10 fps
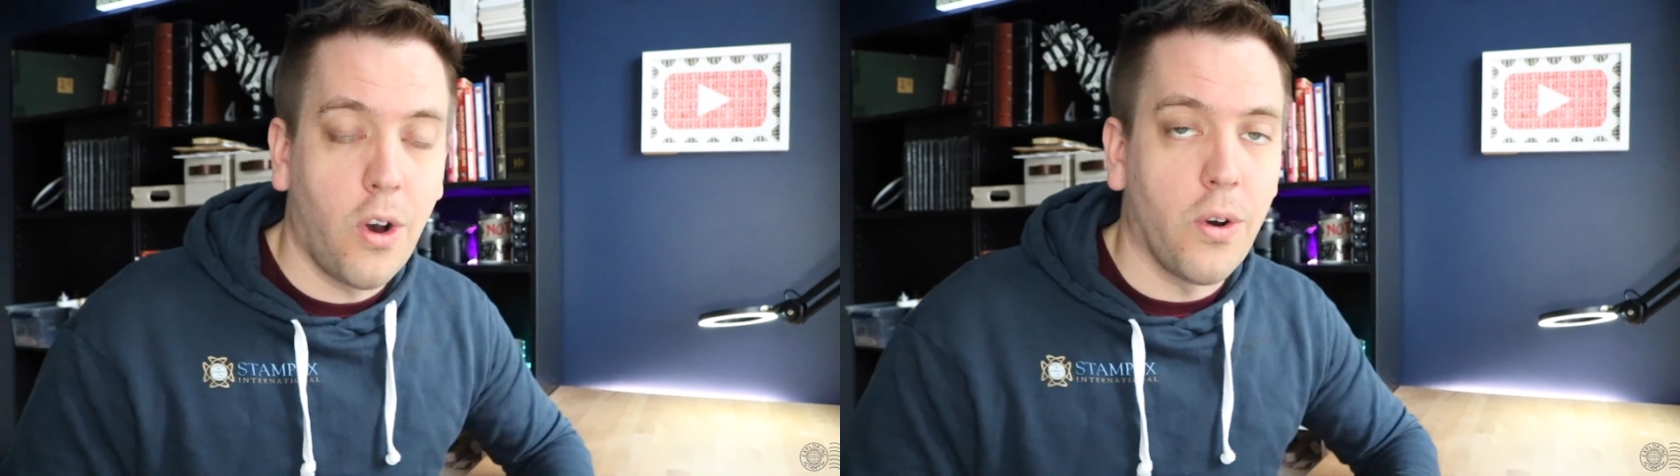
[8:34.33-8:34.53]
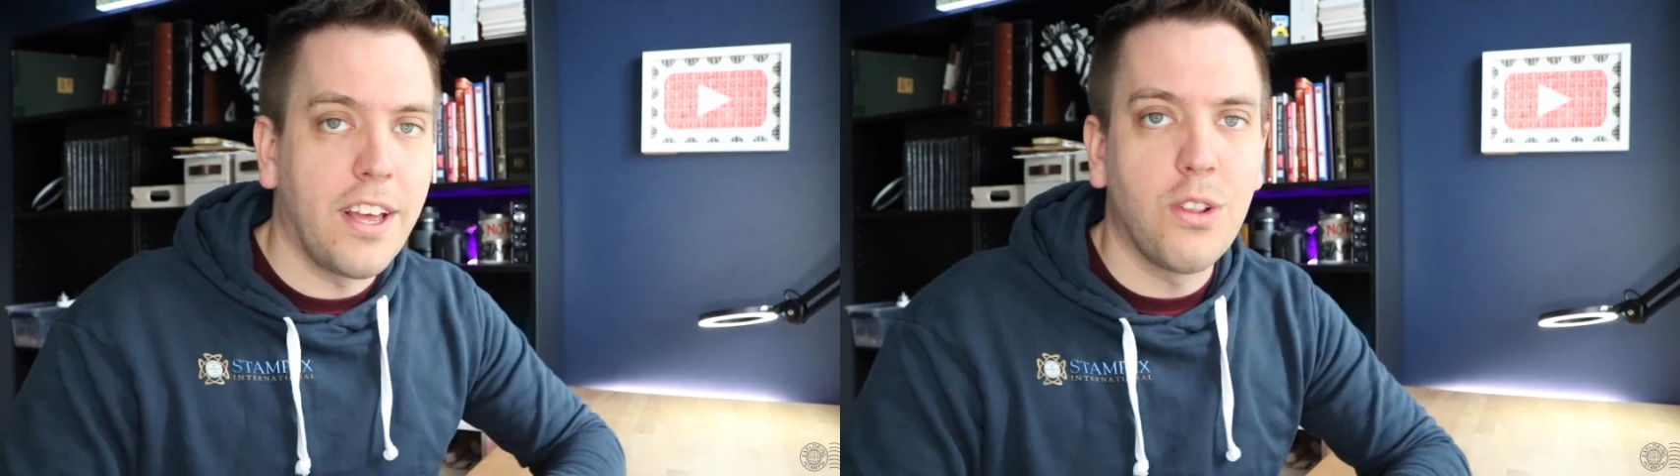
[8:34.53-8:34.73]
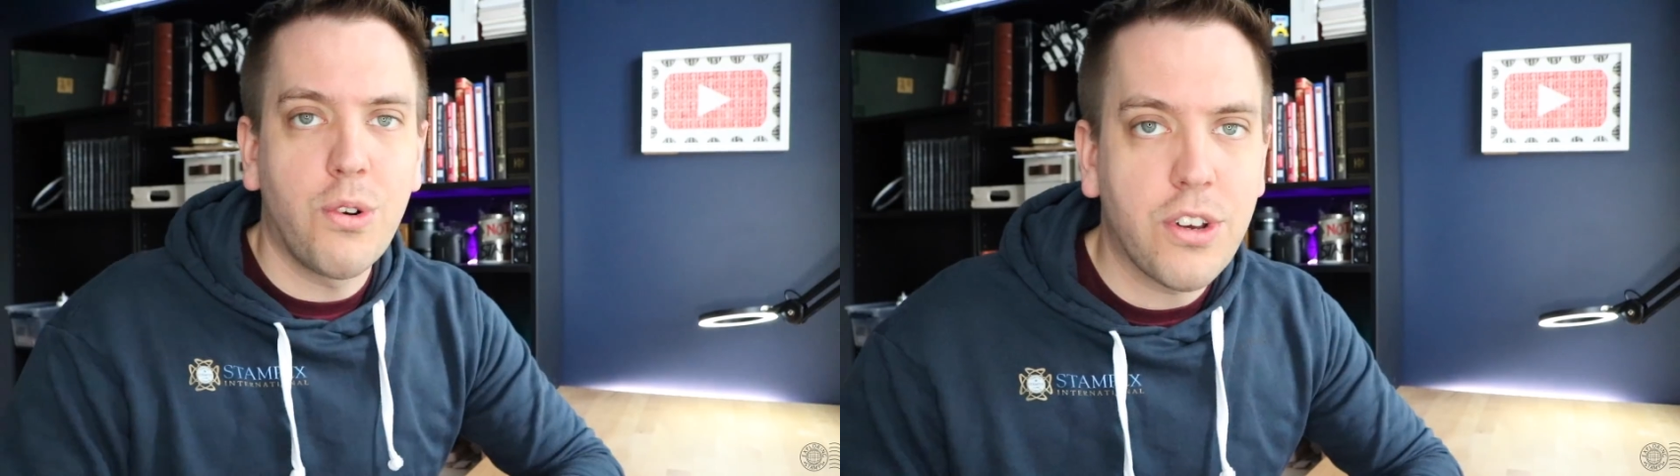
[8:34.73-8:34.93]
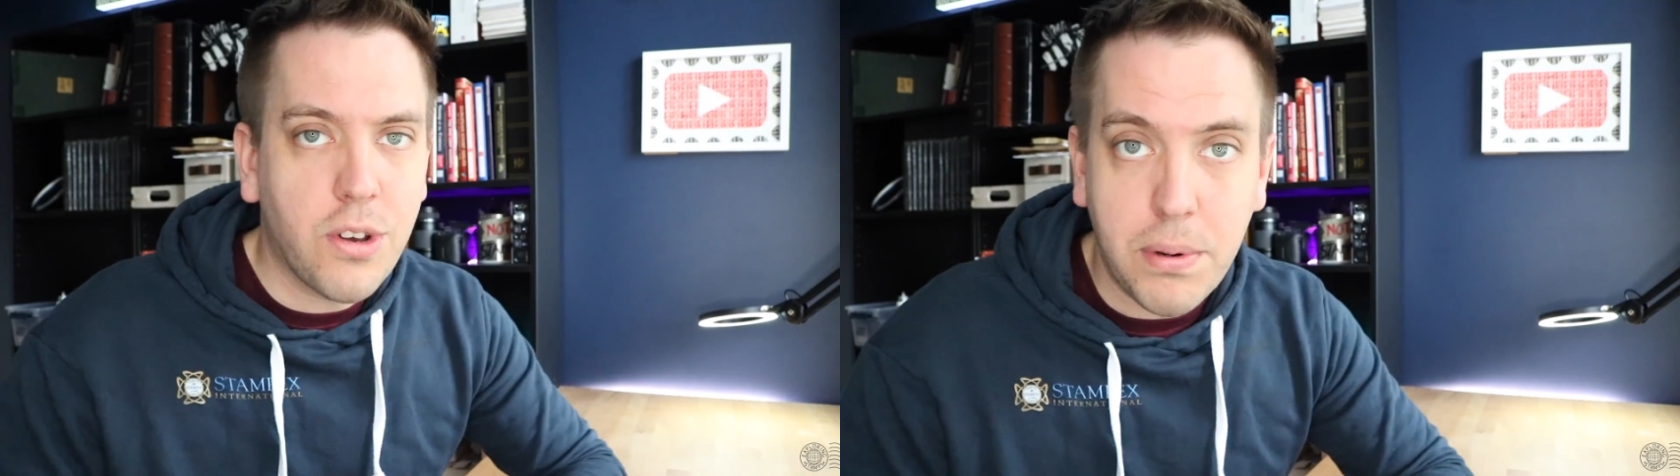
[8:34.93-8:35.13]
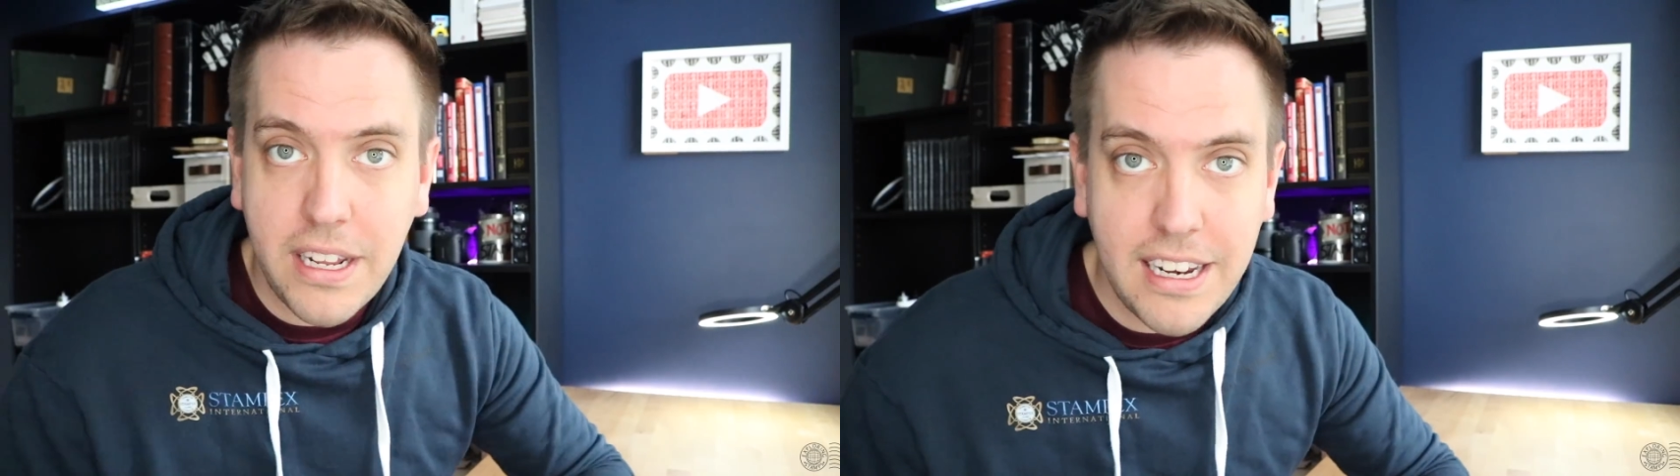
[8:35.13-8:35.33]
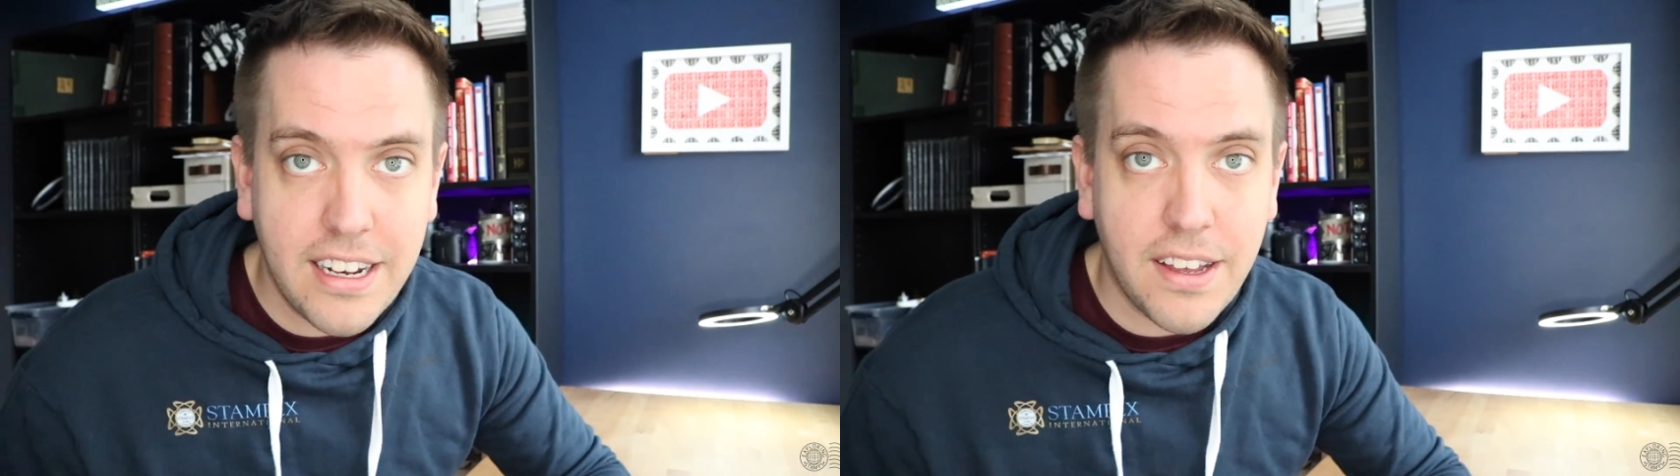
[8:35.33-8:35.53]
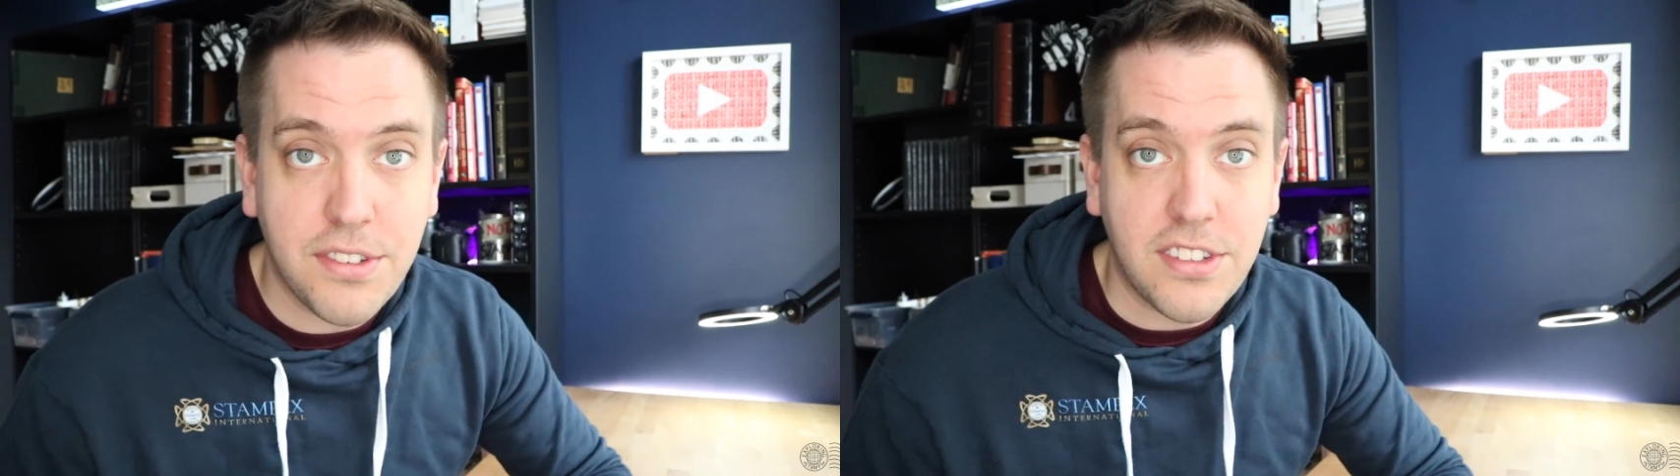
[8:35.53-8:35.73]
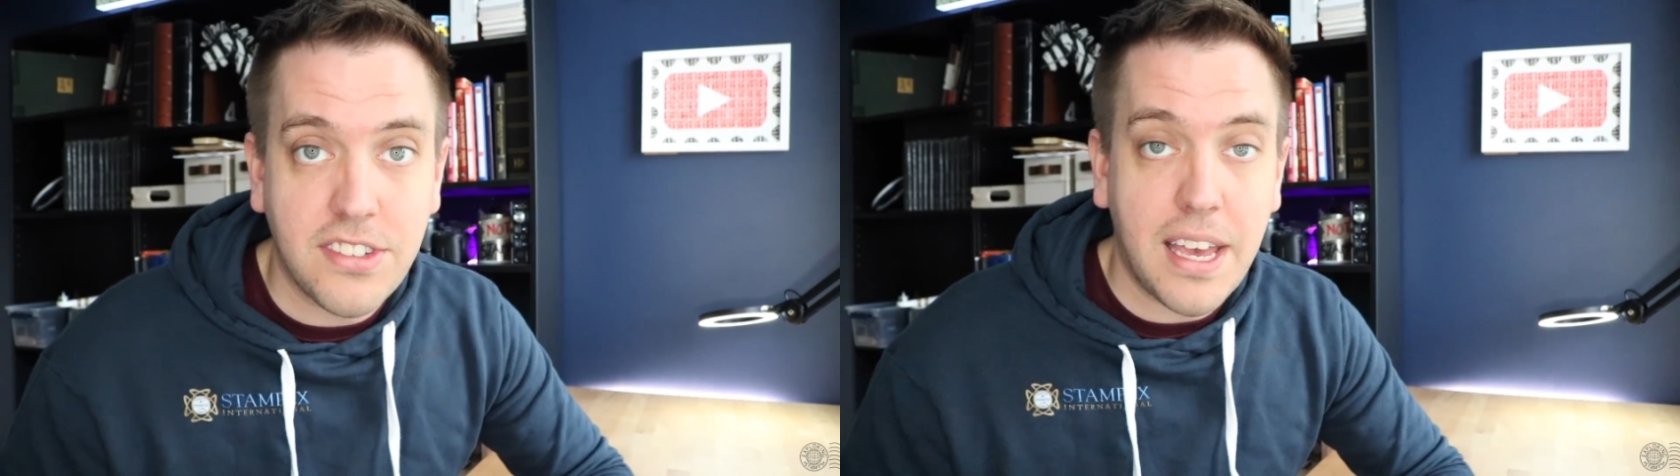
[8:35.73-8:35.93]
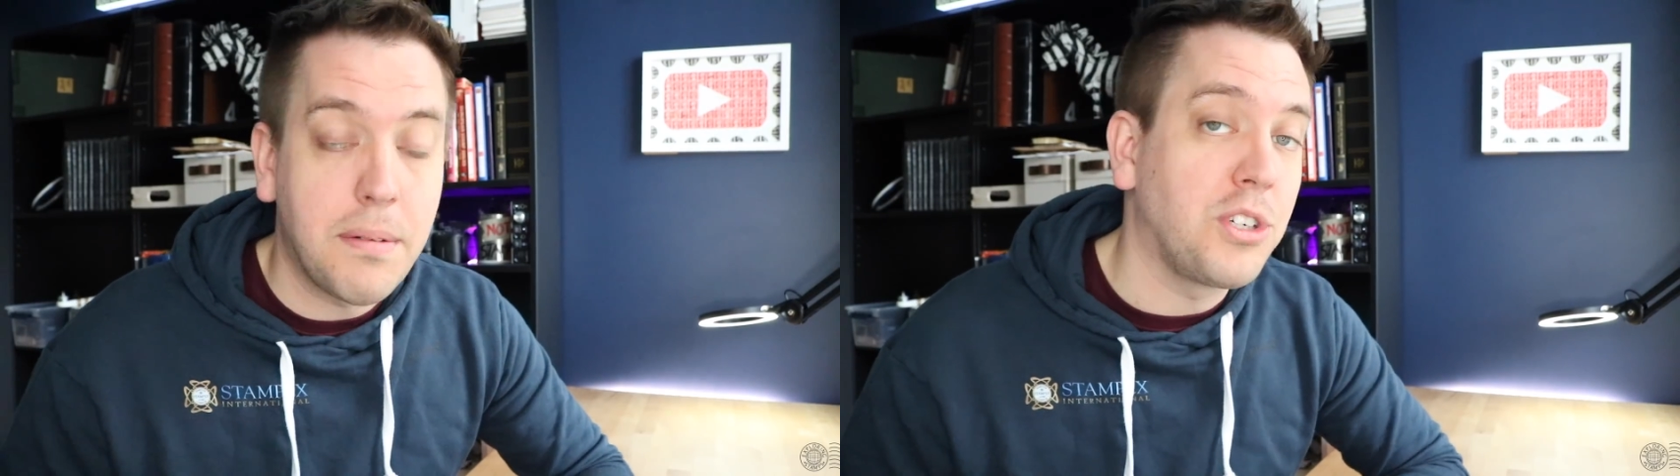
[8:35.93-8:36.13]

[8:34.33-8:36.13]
Oh, and Laura completely loves the stamp.